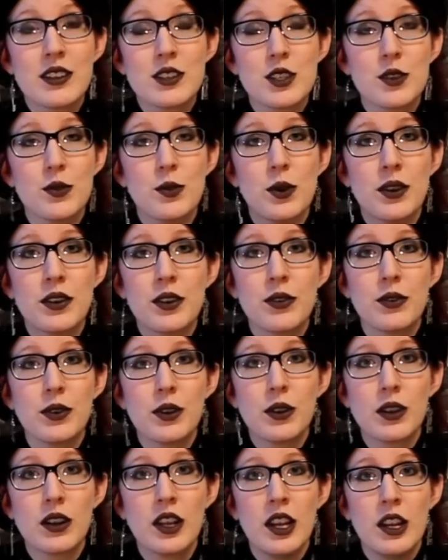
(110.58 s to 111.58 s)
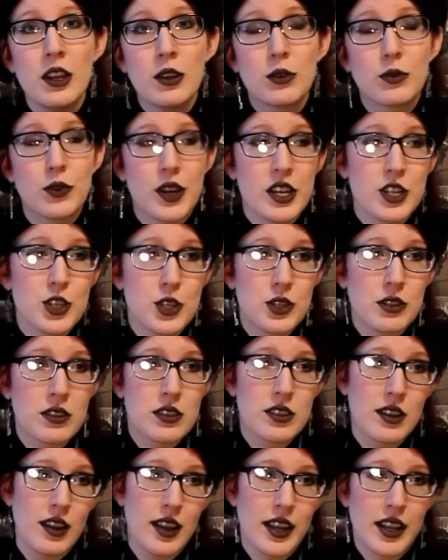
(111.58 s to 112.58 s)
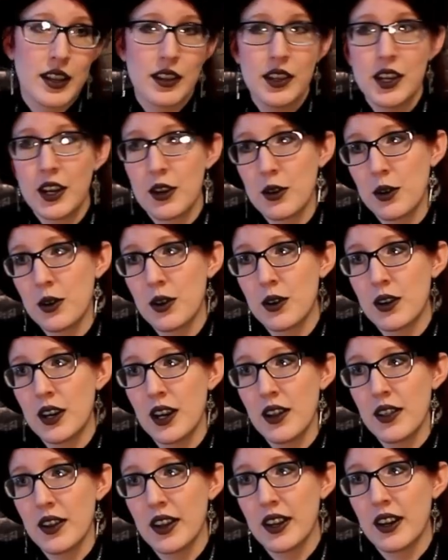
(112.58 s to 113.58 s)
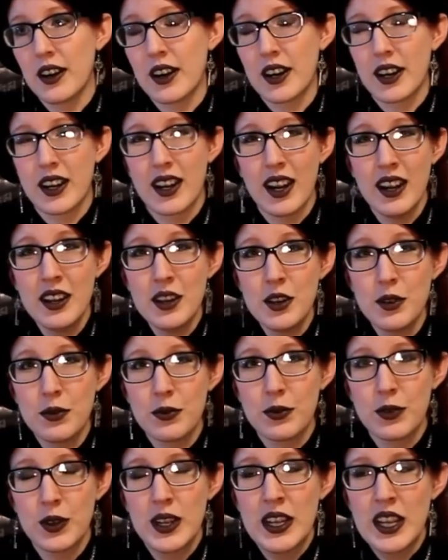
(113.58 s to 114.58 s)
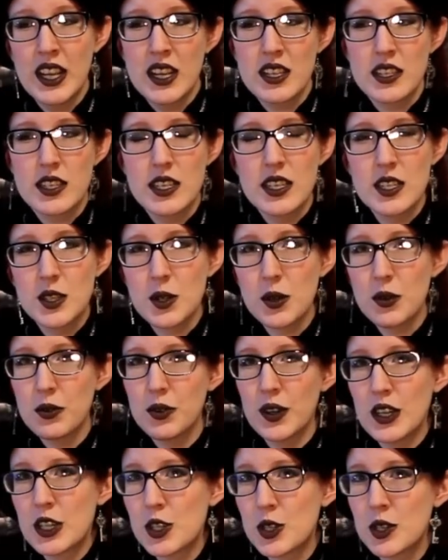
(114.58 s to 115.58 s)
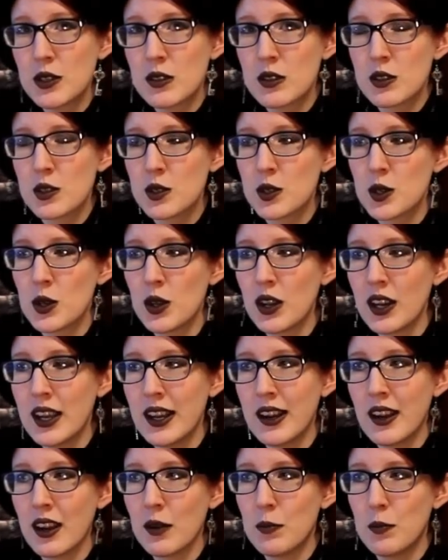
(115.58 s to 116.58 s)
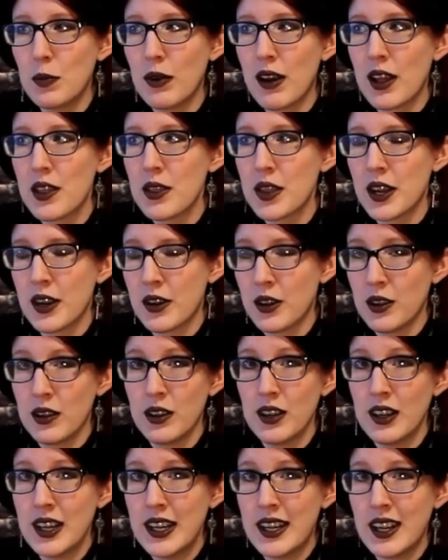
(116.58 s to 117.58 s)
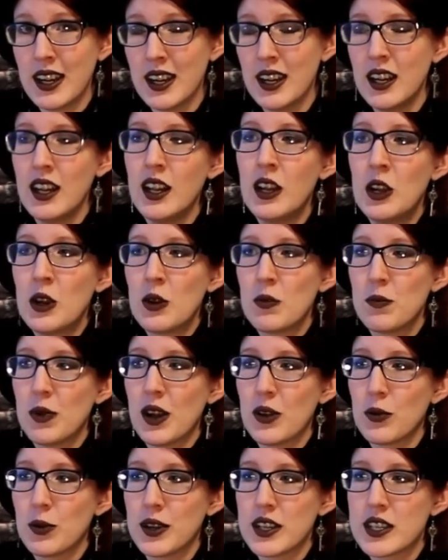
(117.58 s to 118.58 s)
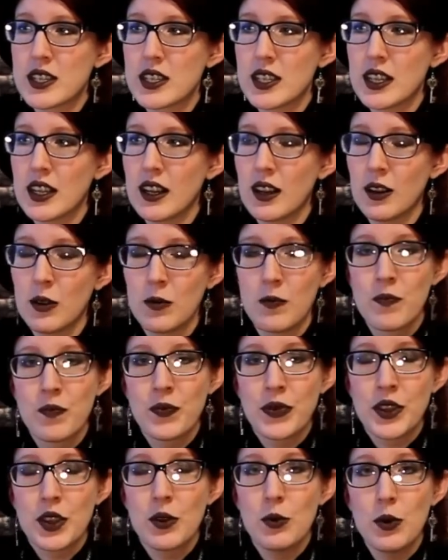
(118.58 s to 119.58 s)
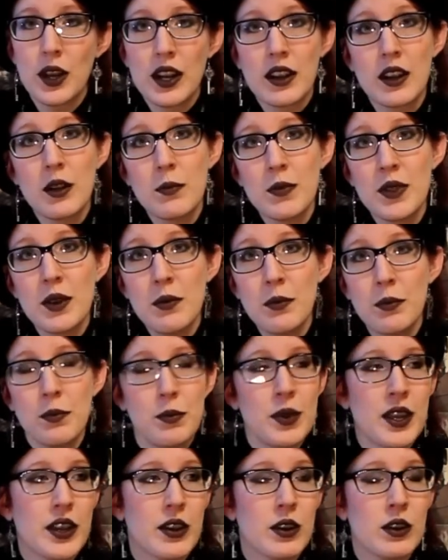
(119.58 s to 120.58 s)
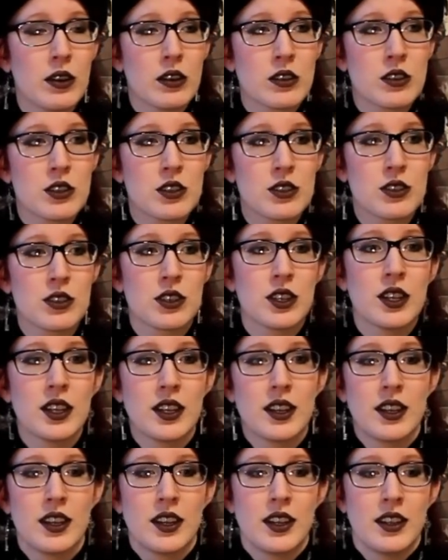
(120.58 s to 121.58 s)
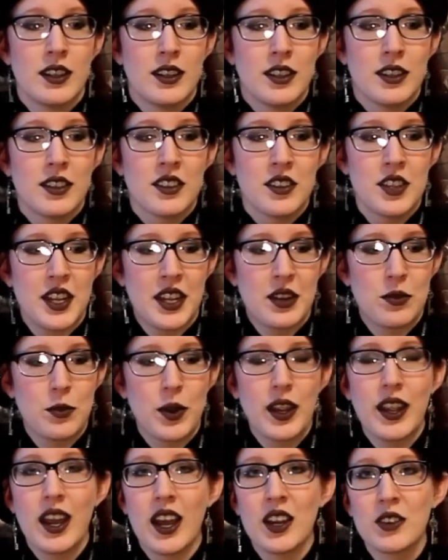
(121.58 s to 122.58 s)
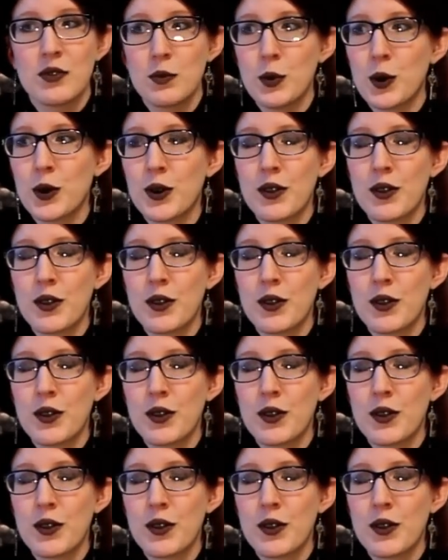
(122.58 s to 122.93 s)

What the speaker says: wonderful fashions like Decora that are kind of sister fashions to Lolita, but they're not Lolita. But we still welcome them, because then we have more